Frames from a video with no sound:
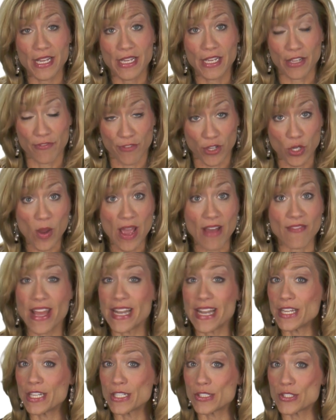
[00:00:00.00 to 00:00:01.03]
If you have
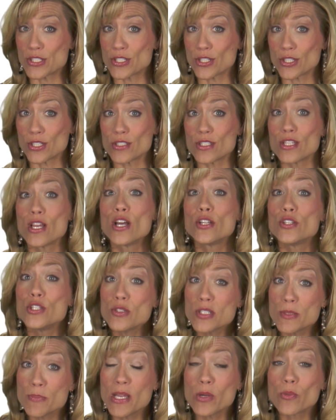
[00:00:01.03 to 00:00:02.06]
concerns, do
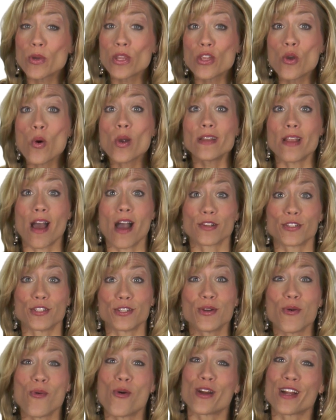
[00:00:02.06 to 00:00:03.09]
speak with your
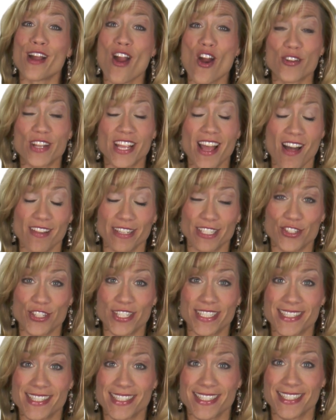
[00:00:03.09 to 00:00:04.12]
doctor or
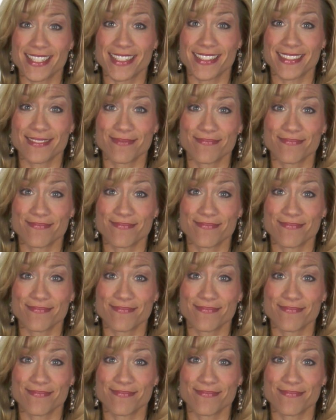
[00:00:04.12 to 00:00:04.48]
cardiologist.